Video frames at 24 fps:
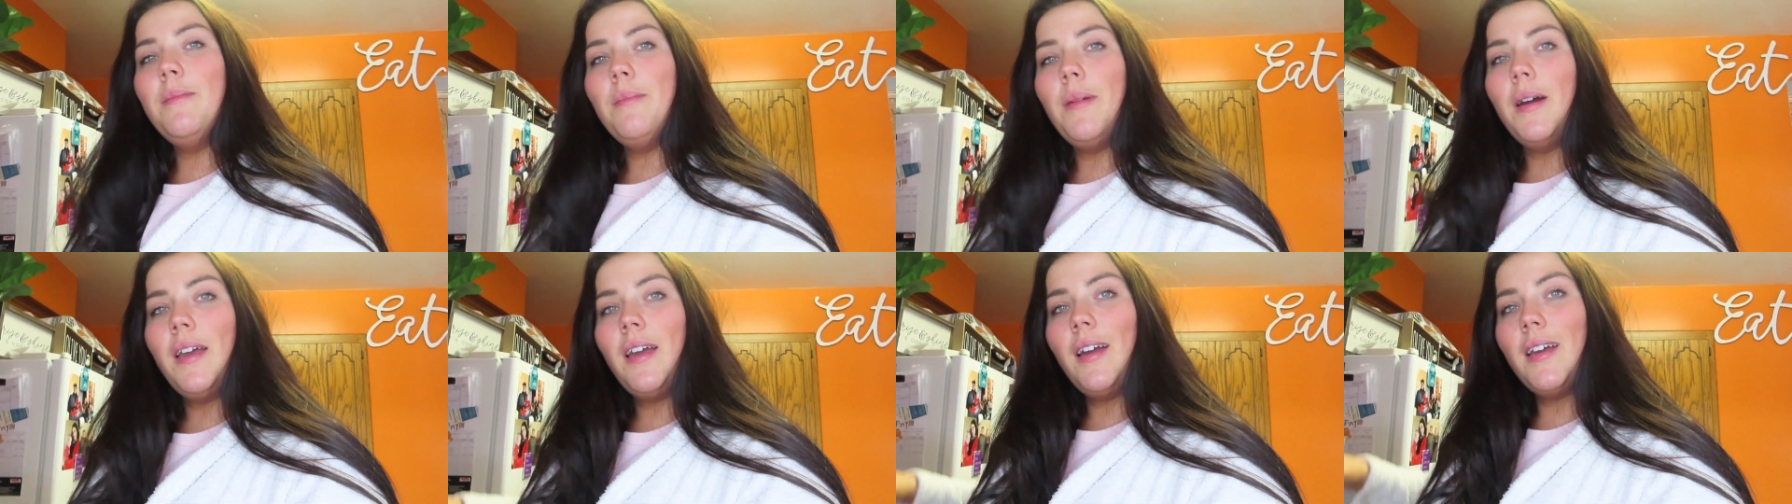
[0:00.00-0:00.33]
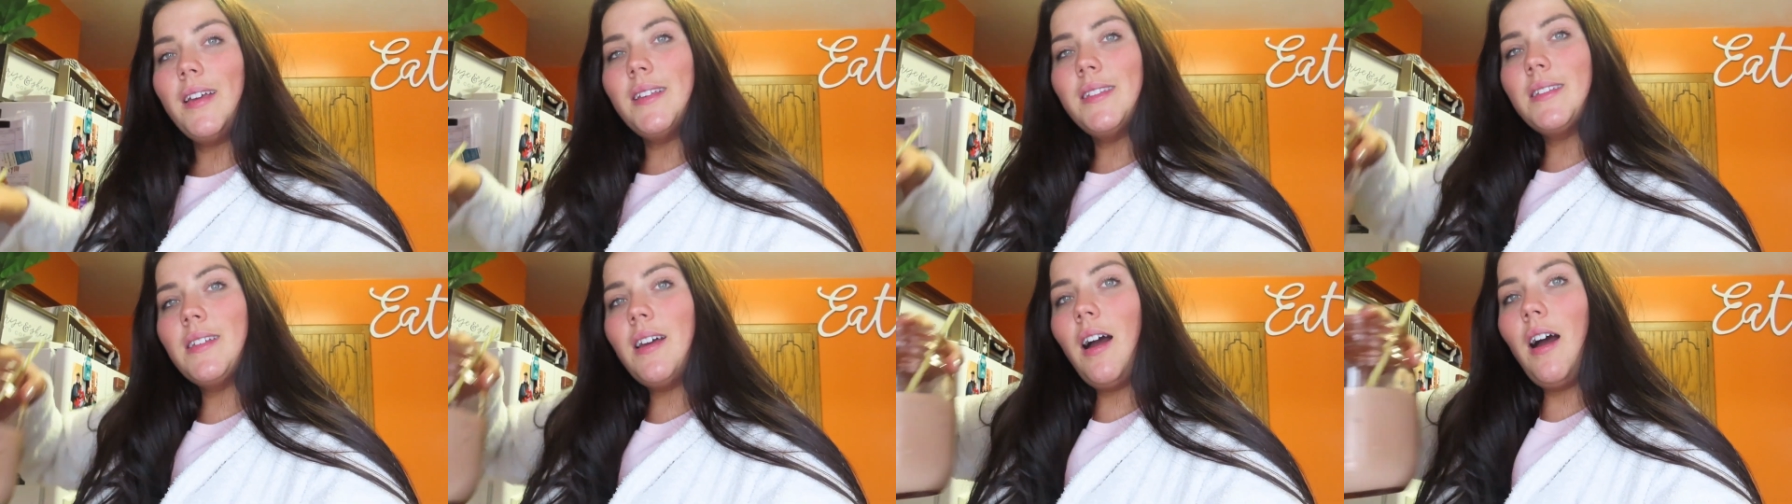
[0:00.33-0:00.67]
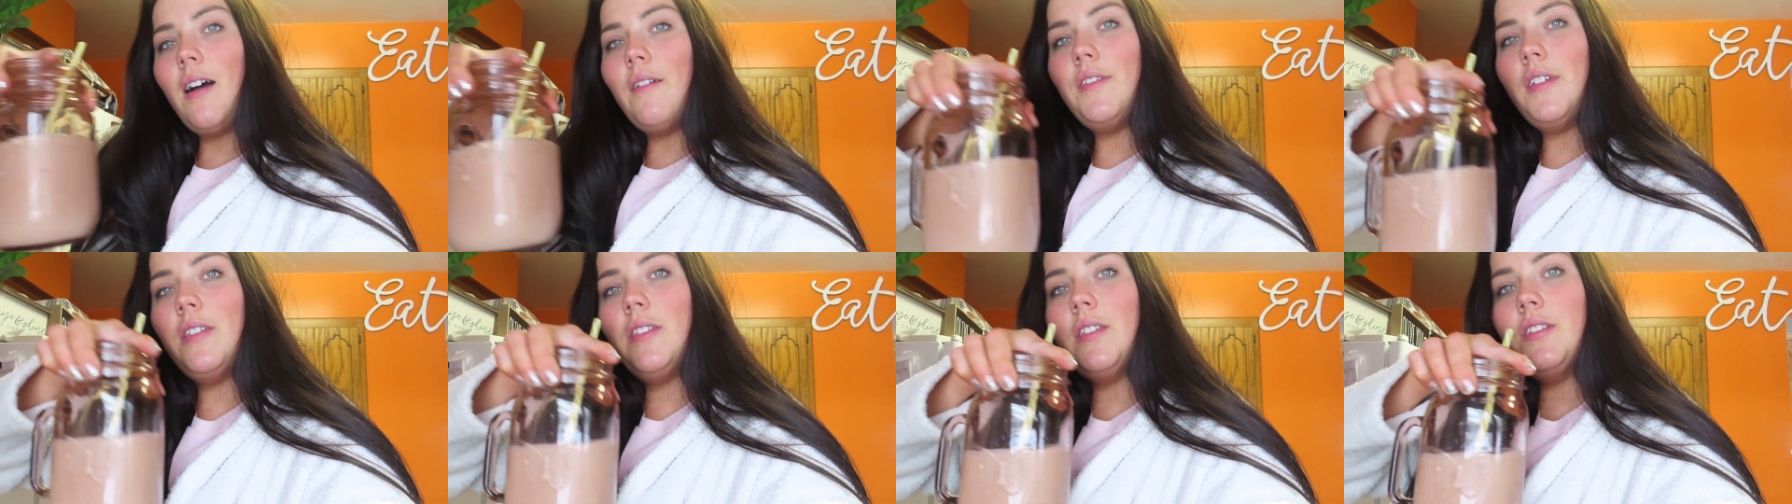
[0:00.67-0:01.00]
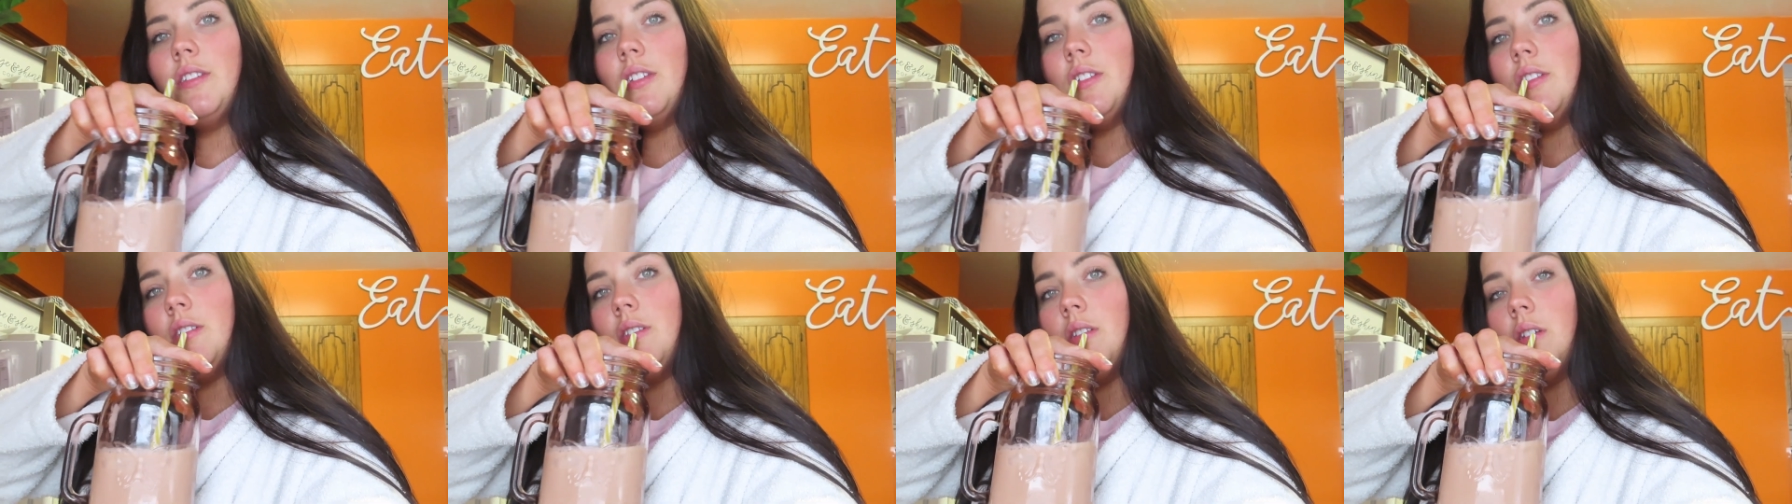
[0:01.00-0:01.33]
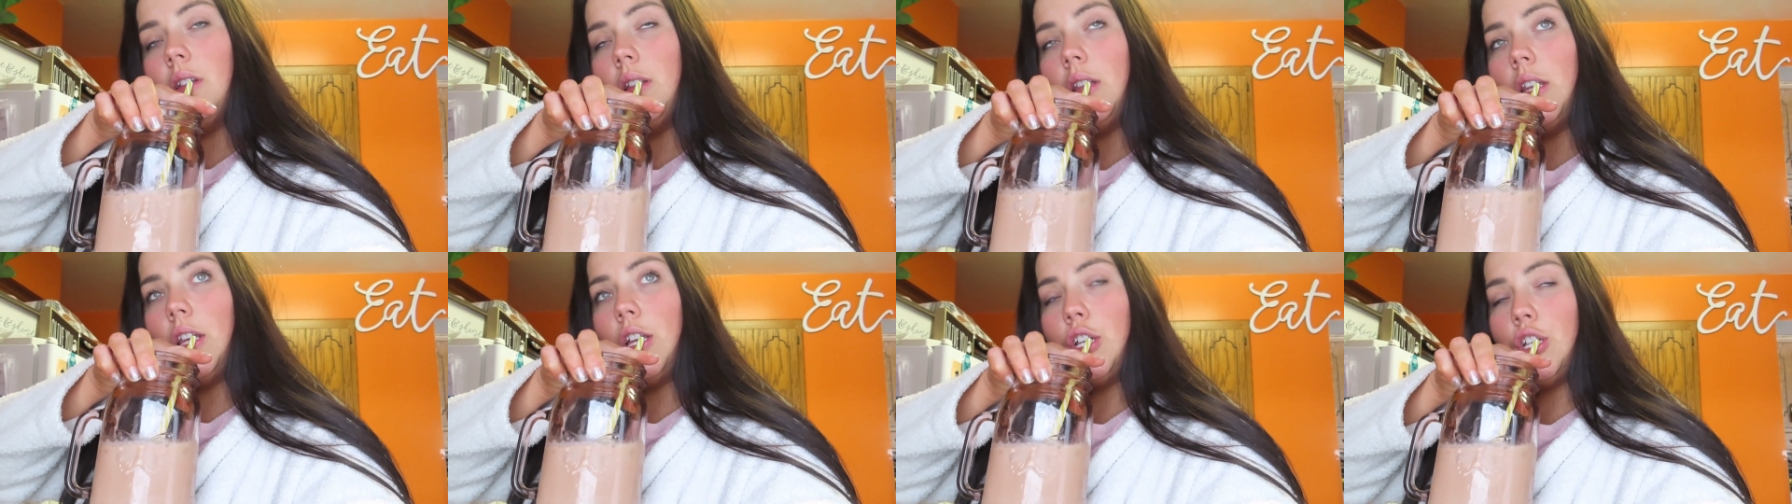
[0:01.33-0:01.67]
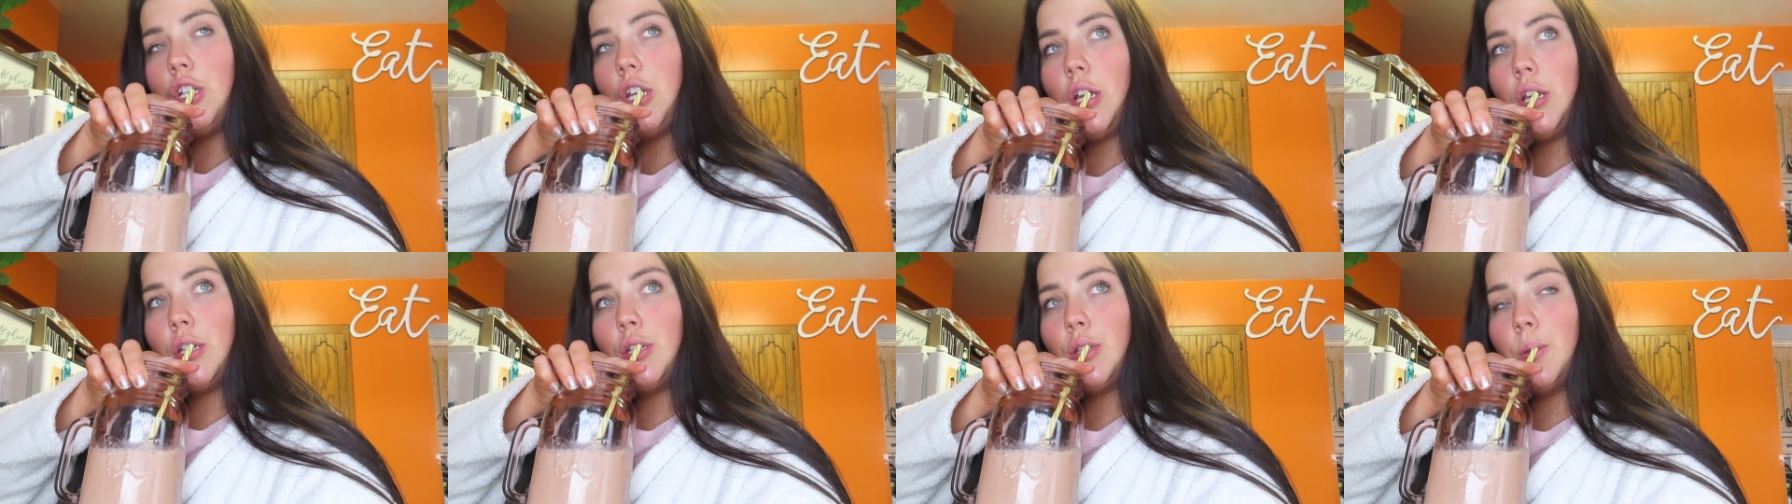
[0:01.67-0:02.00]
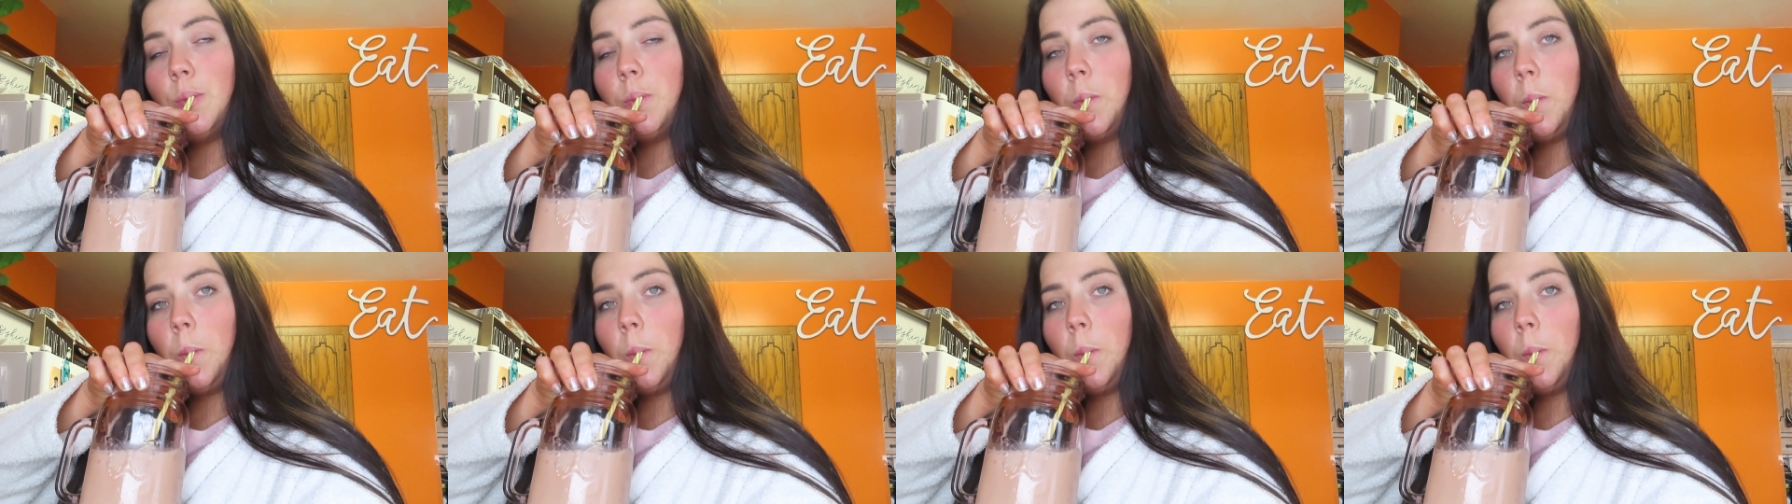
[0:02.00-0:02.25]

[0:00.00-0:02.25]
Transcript: my iced coffee. This is delicious.